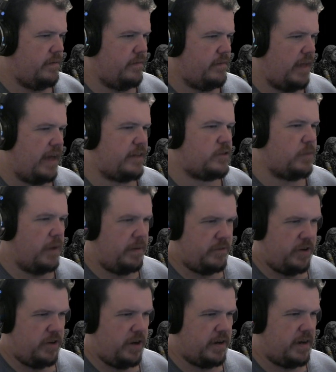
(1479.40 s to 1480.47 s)
That's what I'm
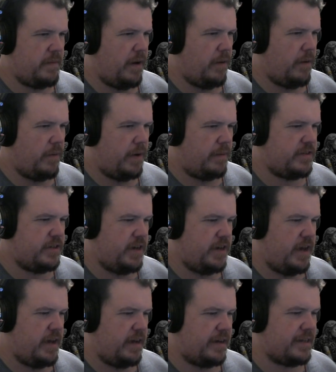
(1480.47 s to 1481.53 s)
talking about when I'm
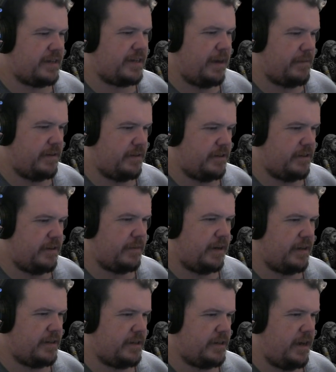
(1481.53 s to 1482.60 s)
saying acceptance. I'm
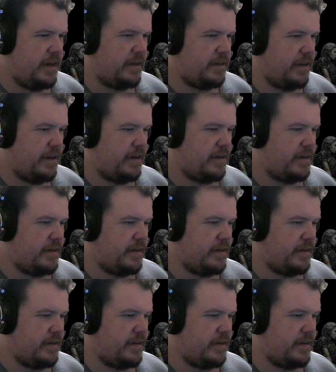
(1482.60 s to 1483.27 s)
not saying, like,